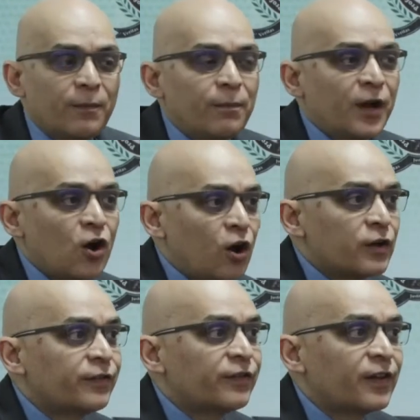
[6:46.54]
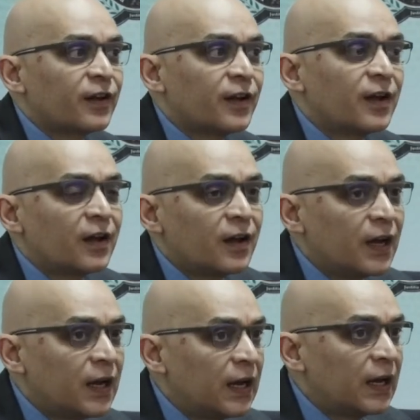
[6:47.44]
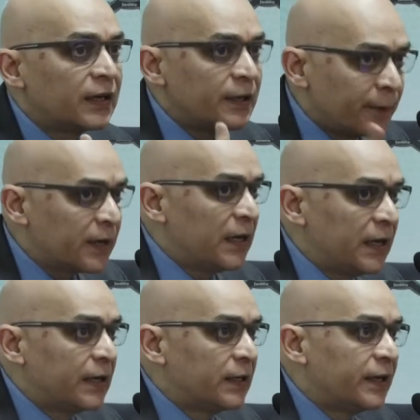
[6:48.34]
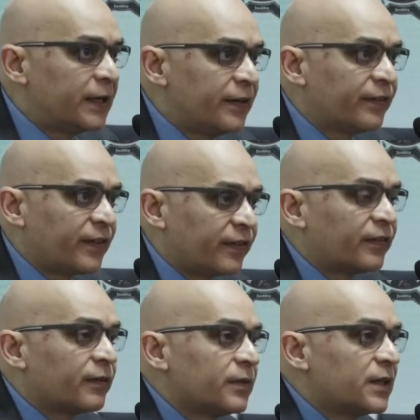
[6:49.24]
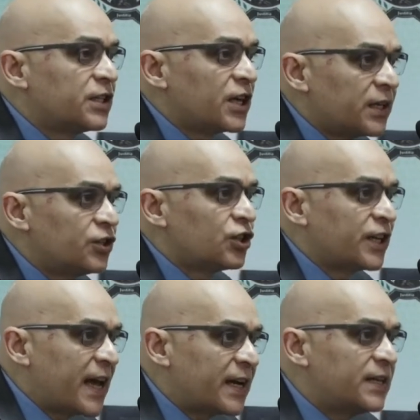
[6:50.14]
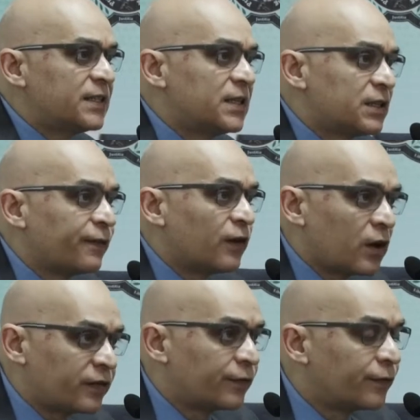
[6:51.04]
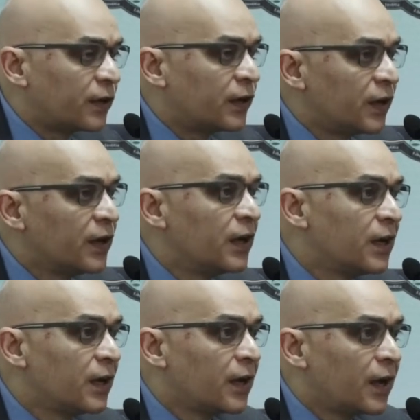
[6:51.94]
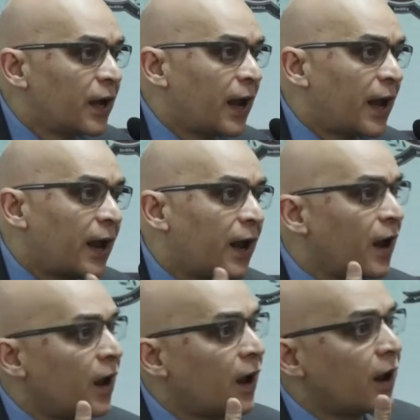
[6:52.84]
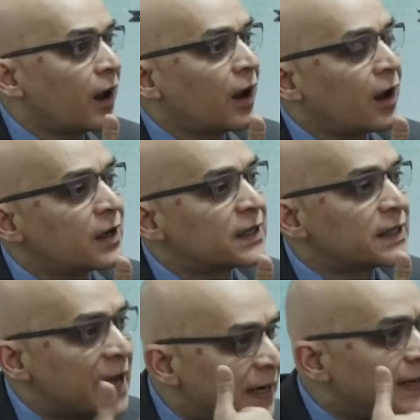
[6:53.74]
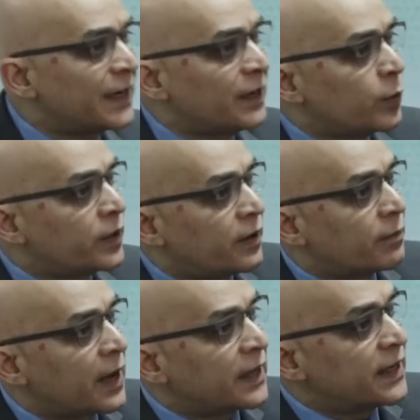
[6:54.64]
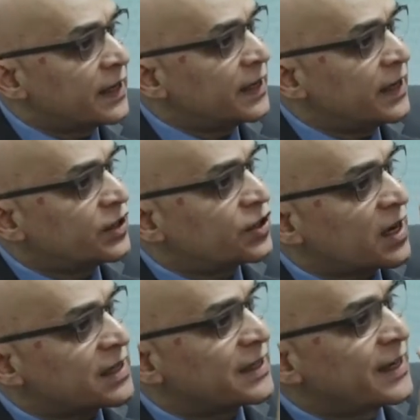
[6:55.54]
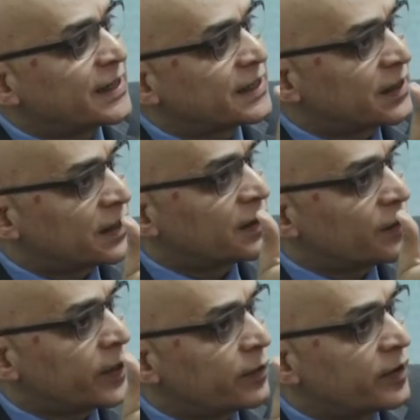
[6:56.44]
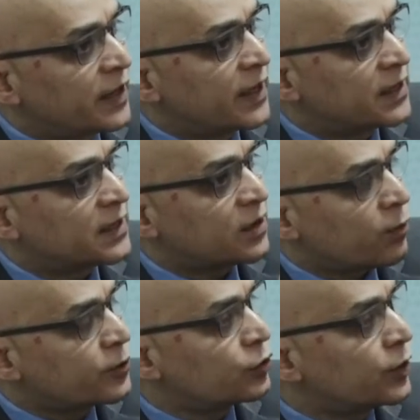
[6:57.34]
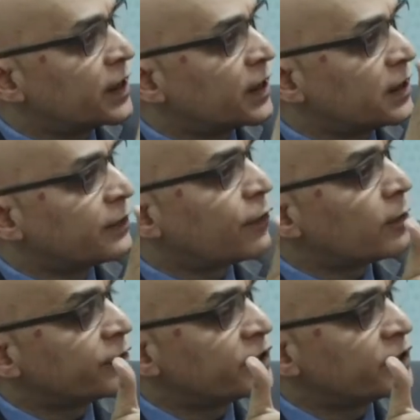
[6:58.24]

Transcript: Because typically in the Indian system, the judge carries his philosophy uh, silently with him and then he translates it whenever he gets an opportunity in the form of a